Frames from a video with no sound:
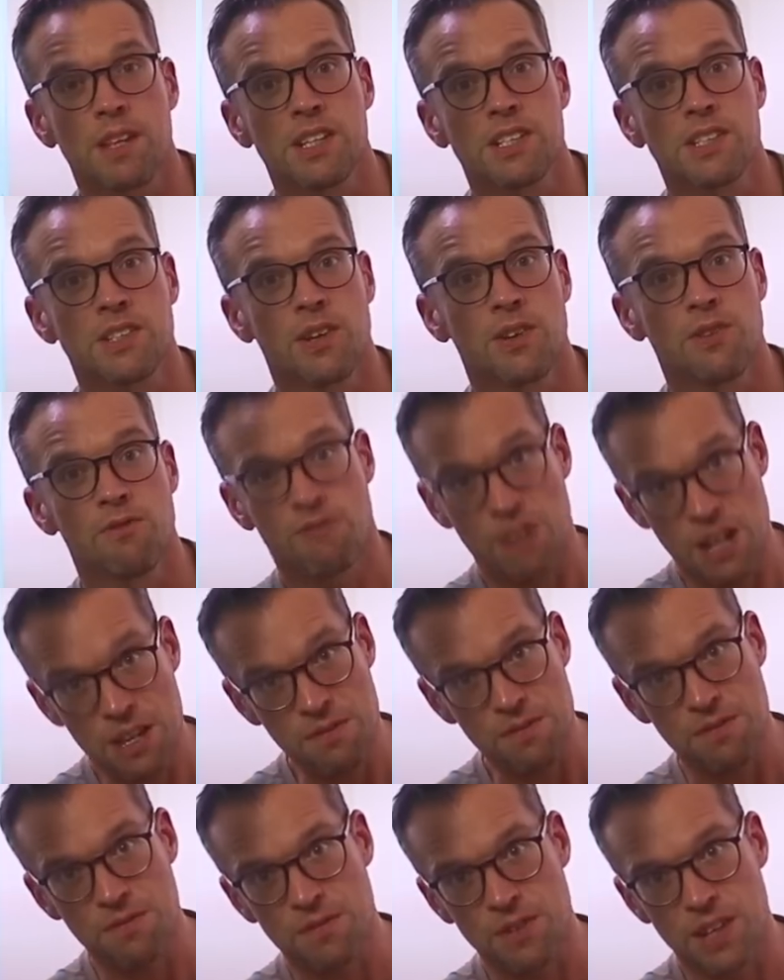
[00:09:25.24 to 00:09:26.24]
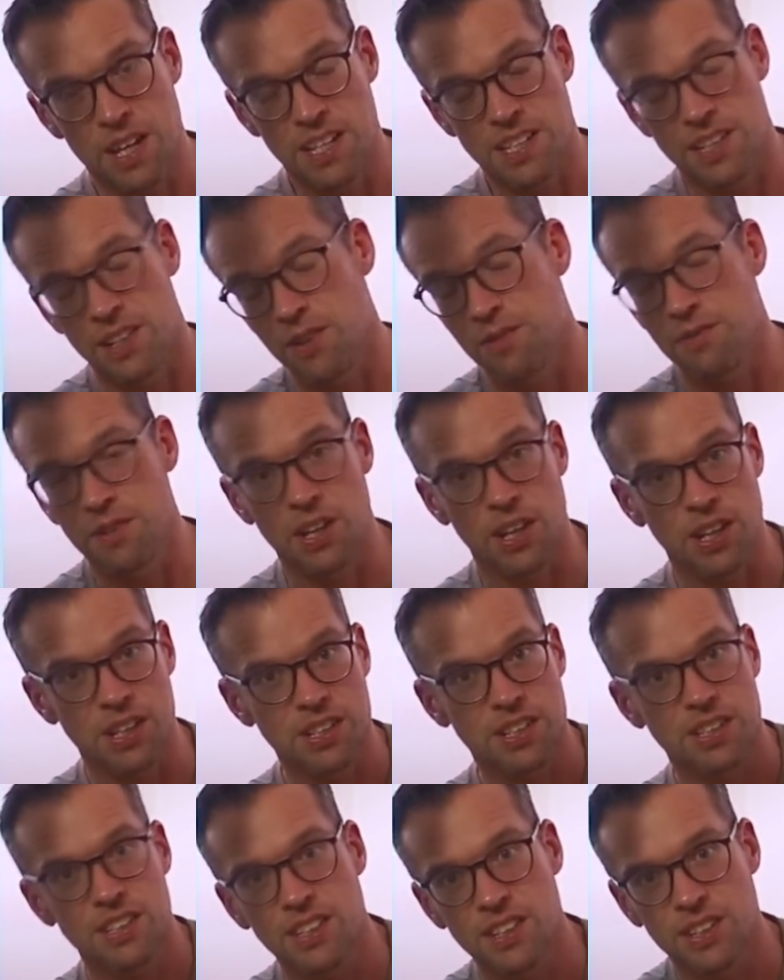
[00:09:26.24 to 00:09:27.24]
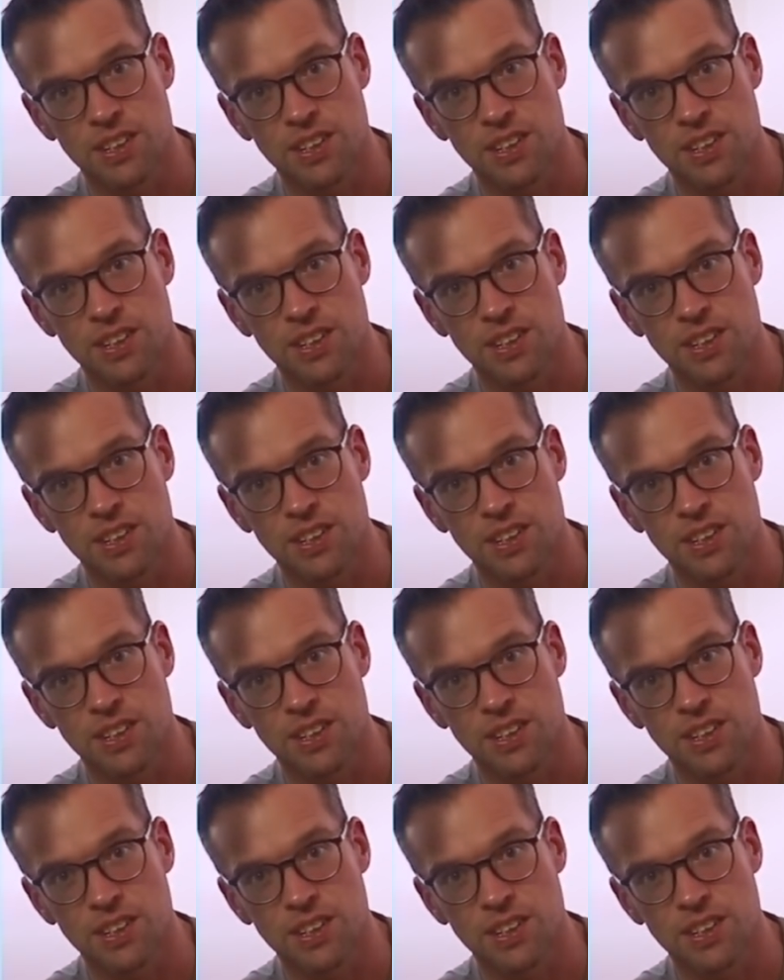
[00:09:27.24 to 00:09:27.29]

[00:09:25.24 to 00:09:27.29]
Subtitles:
So reef is an obvious